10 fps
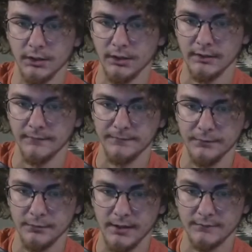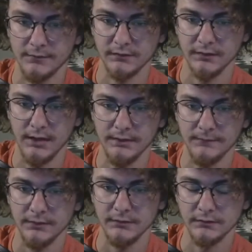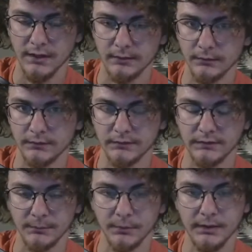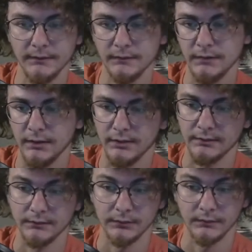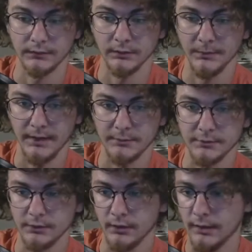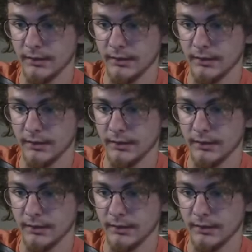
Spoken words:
If you have just kind of these titles in the same place, it looks a little bit amateur,